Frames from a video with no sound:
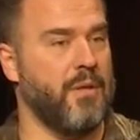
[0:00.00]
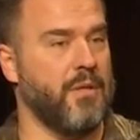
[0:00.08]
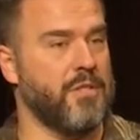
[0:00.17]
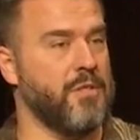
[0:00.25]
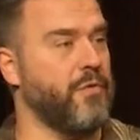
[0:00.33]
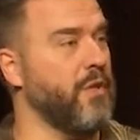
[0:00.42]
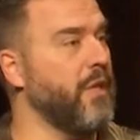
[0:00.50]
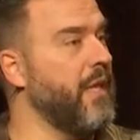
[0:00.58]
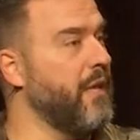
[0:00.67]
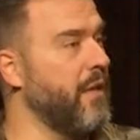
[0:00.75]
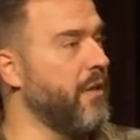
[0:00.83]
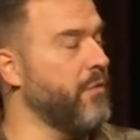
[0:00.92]
Because if
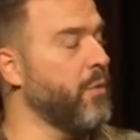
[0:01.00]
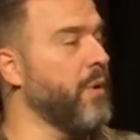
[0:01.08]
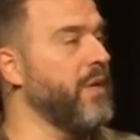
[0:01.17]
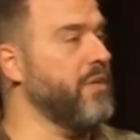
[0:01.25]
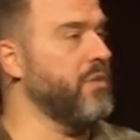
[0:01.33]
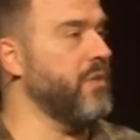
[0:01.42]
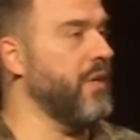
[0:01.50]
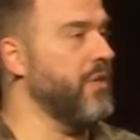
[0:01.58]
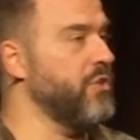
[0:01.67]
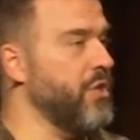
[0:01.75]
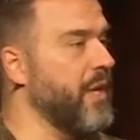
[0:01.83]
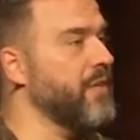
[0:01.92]
you read
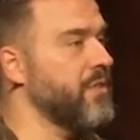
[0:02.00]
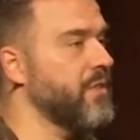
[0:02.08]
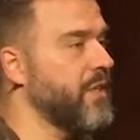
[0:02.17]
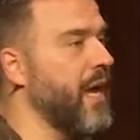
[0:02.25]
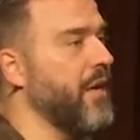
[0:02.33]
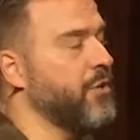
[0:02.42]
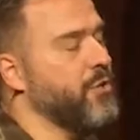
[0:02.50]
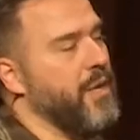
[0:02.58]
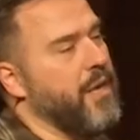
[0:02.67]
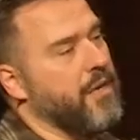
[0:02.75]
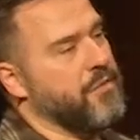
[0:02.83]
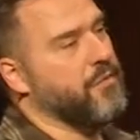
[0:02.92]
in Genesis, God
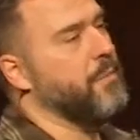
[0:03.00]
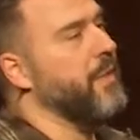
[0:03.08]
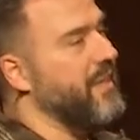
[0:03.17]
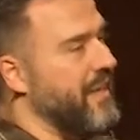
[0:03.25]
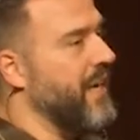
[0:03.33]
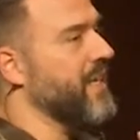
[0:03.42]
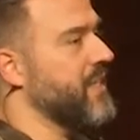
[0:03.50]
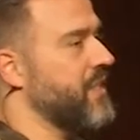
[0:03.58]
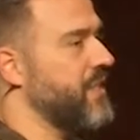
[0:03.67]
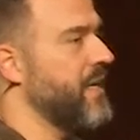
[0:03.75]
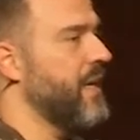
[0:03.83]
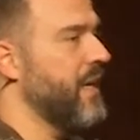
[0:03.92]
created us from the
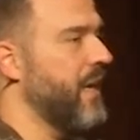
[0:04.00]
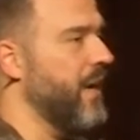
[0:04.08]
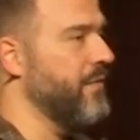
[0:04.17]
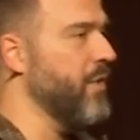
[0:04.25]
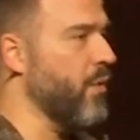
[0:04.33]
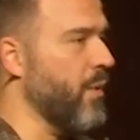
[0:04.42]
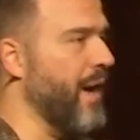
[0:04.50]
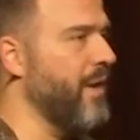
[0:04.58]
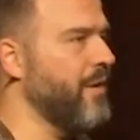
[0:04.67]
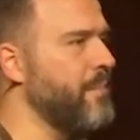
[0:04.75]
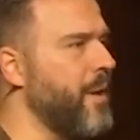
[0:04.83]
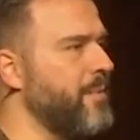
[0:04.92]
dust of the
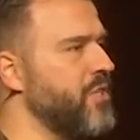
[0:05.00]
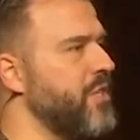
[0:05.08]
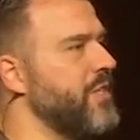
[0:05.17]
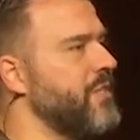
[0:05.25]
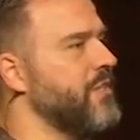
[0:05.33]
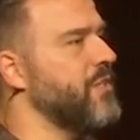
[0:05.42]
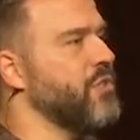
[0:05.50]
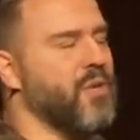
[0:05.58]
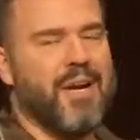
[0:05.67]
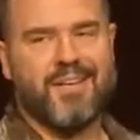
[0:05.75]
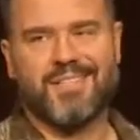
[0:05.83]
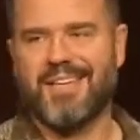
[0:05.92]
ground. And maybe Jesus is
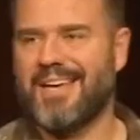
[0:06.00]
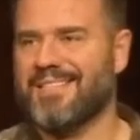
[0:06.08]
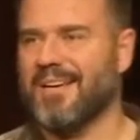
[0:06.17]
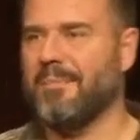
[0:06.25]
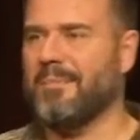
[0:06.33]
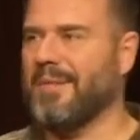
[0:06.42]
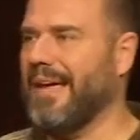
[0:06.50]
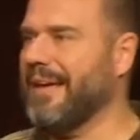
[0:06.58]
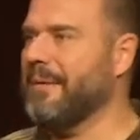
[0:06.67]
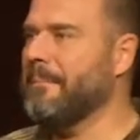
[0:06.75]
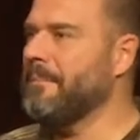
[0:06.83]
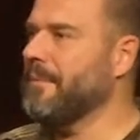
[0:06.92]
trying to say something
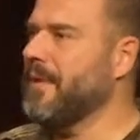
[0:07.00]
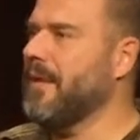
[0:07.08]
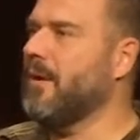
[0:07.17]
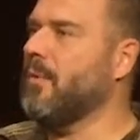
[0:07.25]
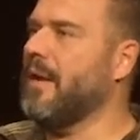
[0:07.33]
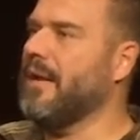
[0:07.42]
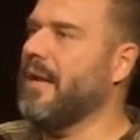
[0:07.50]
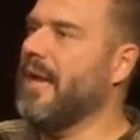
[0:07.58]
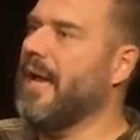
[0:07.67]
like, you know what?